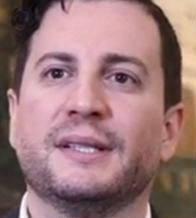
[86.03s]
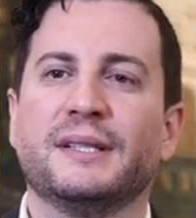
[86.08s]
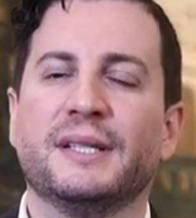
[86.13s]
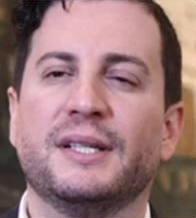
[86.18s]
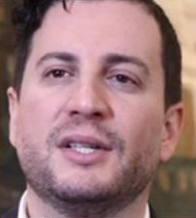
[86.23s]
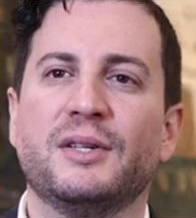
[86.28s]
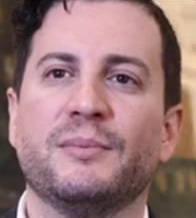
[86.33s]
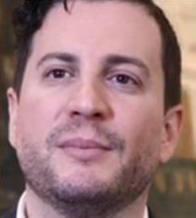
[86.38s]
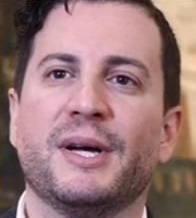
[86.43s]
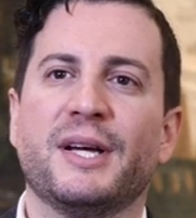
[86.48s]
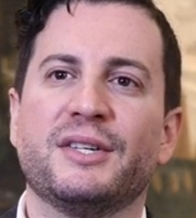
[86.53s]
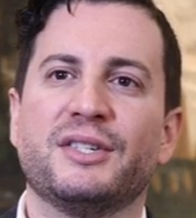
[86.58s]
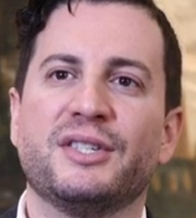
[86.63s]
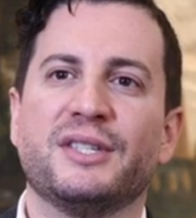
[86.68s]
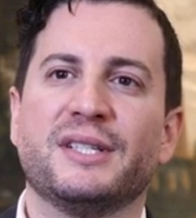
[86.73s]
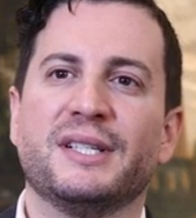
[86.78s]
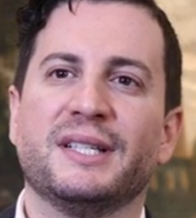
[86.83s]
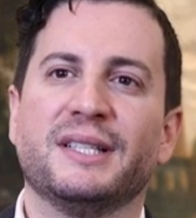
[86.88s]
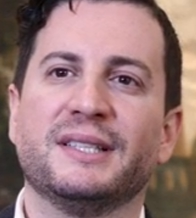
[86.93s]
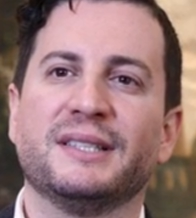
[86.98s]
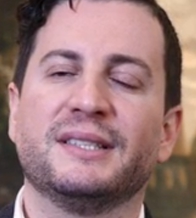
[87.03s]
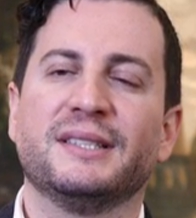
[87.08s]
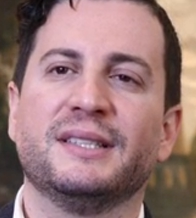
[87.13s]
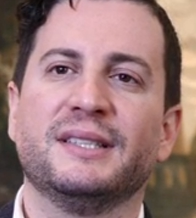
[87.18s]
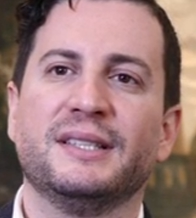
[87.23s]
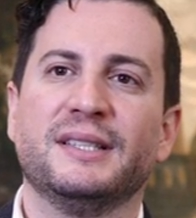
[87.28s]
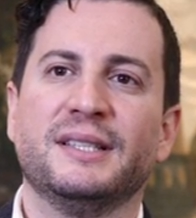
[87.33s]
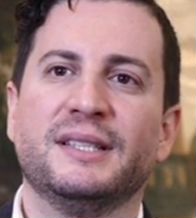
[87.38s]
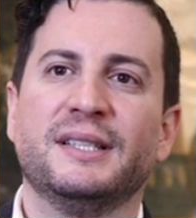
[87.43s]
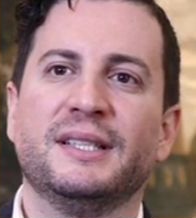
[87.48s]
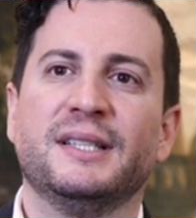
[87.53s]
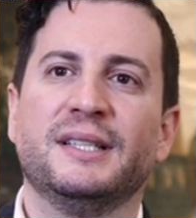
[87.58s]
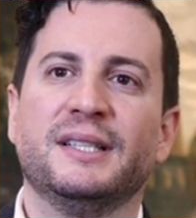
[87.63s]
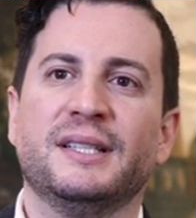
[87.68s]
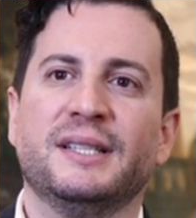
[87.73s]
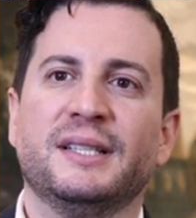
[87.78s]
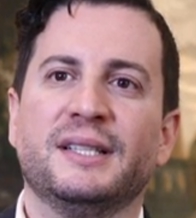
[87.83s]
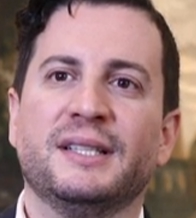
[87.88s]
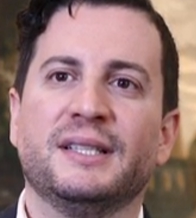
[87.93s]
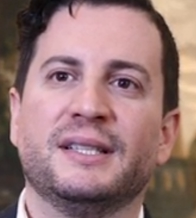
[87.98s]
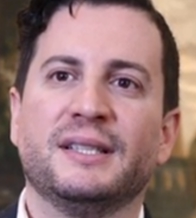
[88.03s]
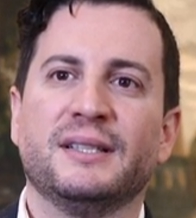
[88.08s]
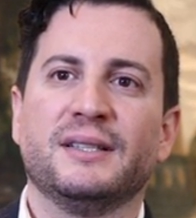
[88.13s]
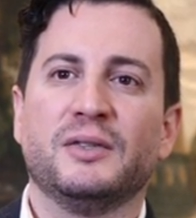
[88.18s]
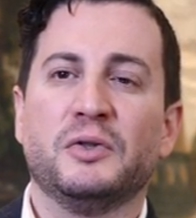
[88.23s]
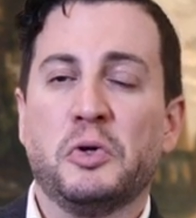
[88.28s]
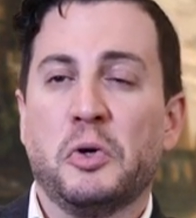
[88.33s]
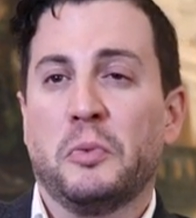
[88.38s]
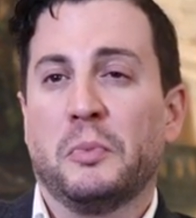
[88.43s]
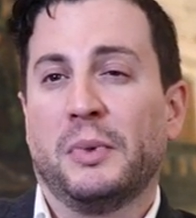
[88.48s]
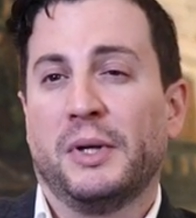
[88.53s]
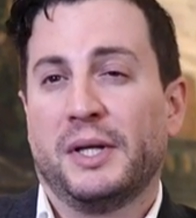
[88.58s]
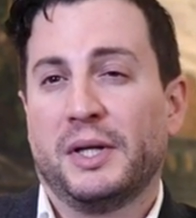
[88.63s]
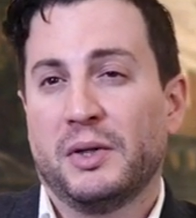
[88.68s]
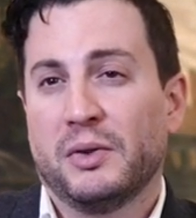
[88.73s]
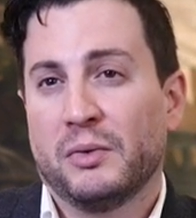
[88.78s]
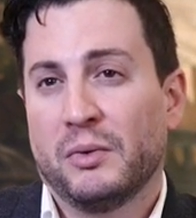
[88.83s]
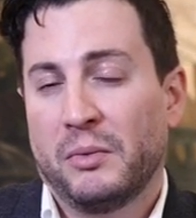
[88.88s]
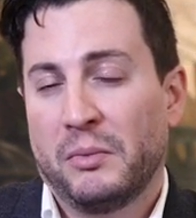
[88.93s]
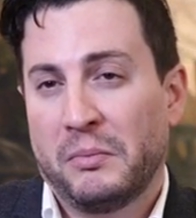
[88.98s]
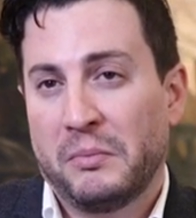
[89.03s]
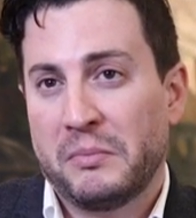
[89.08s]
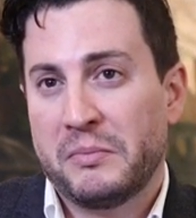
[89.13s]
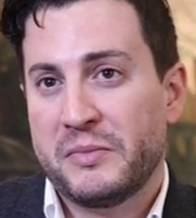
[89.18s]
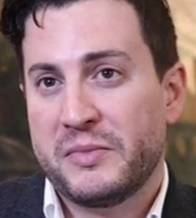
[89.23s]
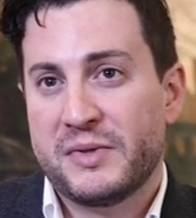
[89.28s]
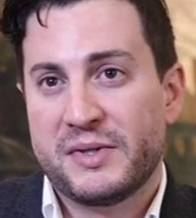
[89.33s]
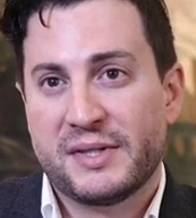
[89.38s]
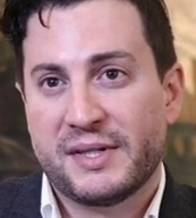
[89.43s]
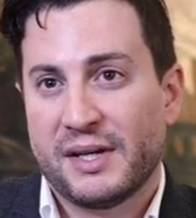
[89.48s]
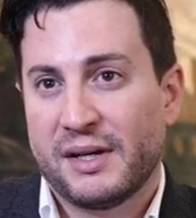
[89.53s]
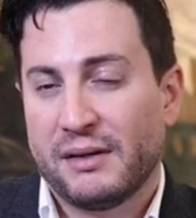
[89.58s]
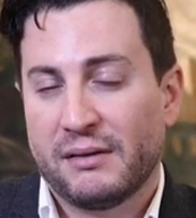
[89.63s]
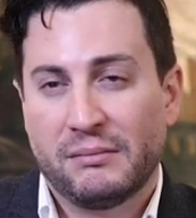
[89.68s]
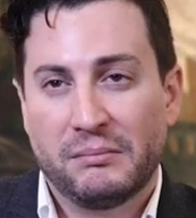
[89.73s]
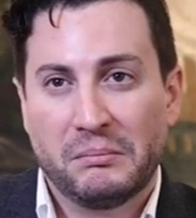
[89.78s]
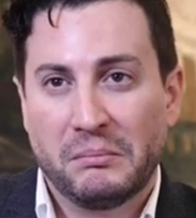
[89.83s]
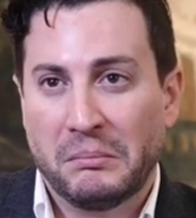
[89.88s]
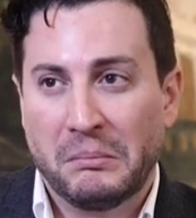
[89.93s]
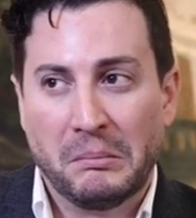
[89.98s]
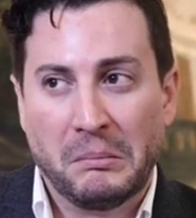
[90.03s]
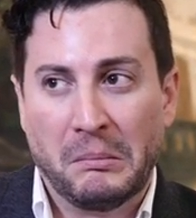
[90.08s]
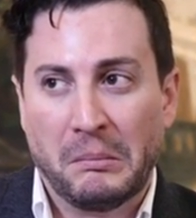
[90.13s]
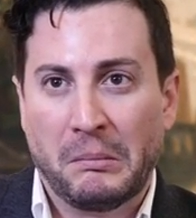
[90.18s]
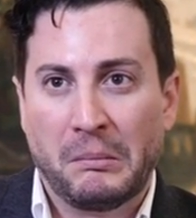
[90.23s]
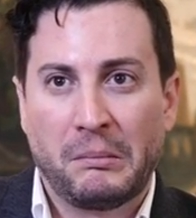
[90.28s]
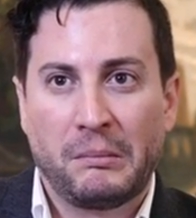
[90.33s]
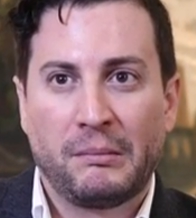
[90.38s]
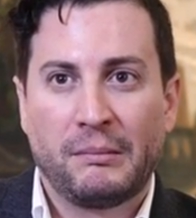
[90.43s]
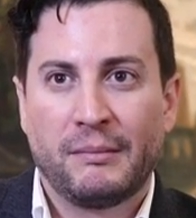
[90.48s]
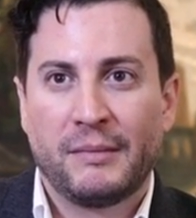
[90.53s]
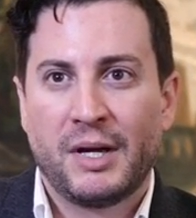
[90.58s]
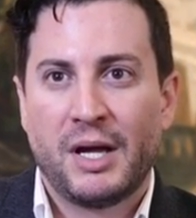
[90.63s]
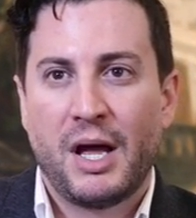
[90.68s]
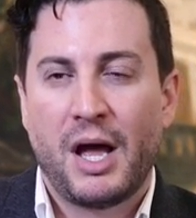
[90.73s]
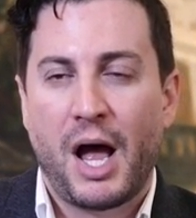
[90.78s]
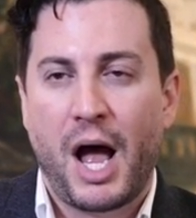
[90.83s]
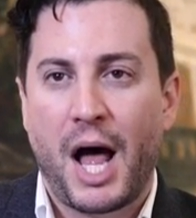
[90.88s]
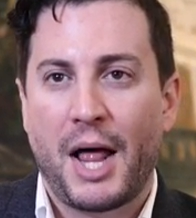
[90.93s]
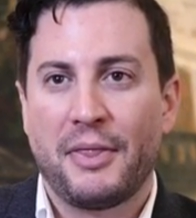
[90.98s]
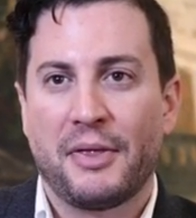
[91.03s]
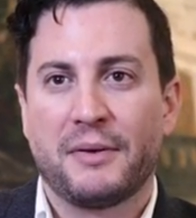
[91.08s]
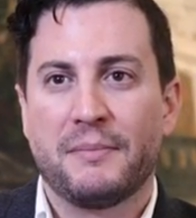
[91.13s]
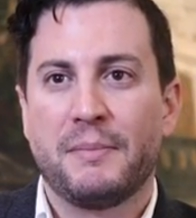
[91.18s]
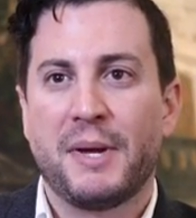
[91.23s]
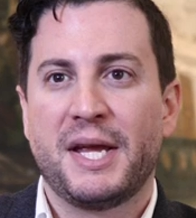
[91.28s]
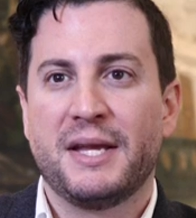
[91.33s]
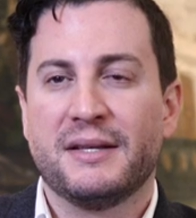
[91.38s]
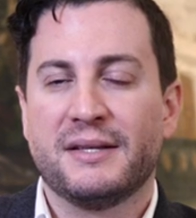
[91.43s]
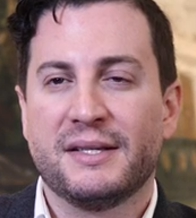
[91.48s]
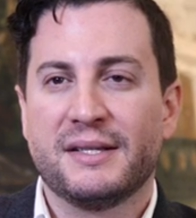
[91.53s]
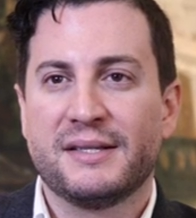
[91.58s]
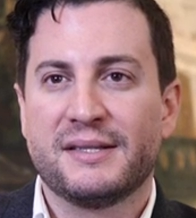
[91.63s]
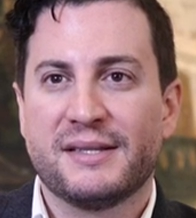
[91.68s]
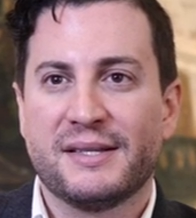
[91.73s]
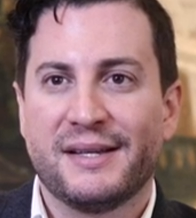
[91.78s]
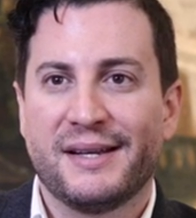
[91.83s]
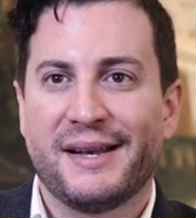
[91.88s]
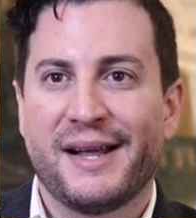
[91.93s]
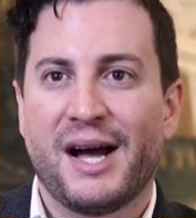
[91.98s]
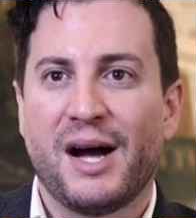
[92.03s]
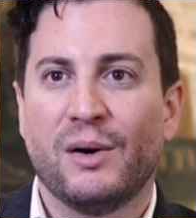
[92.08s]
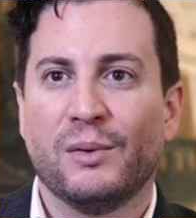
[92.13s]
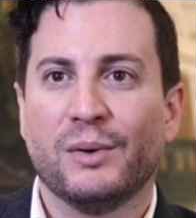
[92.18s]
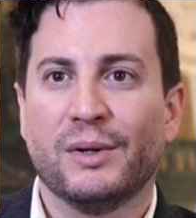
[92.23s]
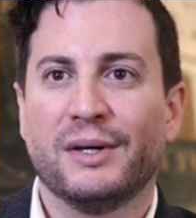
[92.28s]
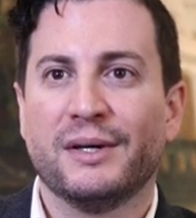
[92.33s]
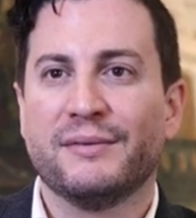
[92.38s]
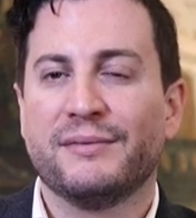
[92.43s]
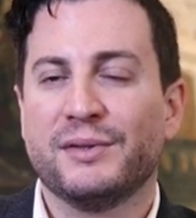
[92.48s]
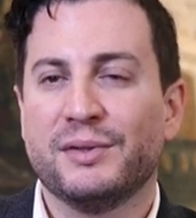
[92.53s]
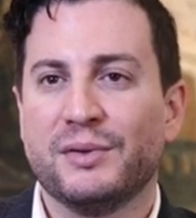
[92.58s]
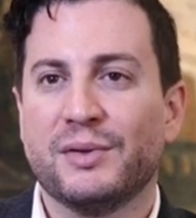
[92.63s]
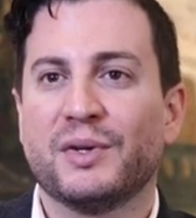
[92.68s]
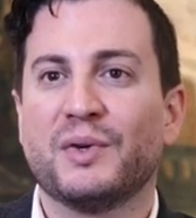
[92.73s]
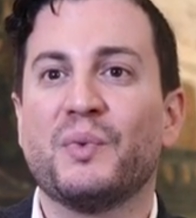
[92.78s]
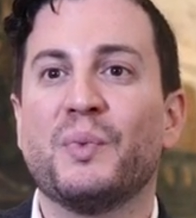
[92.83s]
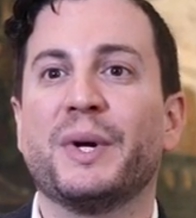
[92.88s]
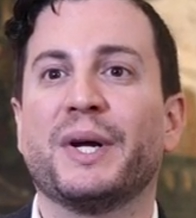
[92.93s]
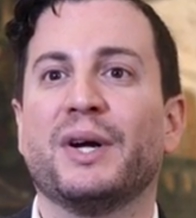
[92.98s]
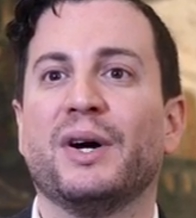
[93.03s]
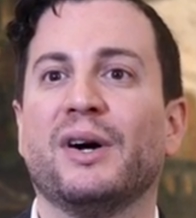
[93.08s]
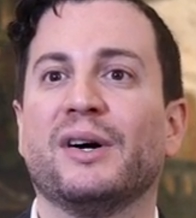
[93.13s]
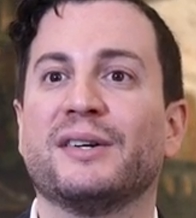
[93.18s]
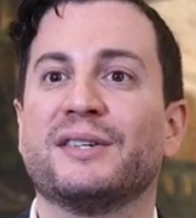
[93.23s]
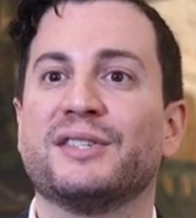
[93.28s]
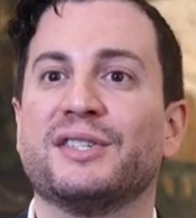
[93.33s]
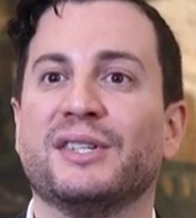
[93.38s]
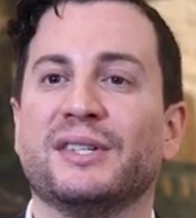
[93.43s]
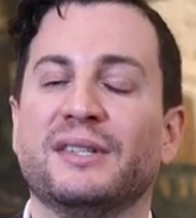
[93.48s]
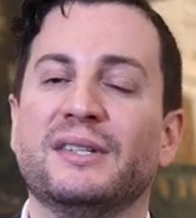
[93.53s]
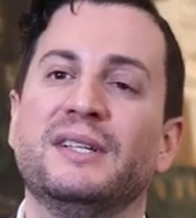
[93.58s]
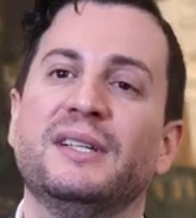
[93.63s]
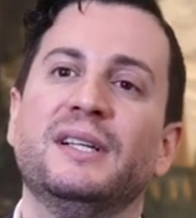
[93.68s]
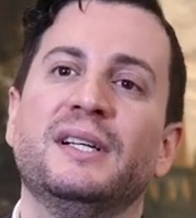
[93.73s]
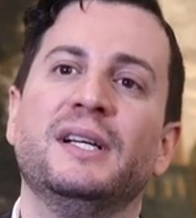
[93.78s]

Can you imagine that? Normally you. So 100 paintings in an hour if you do a quick auction.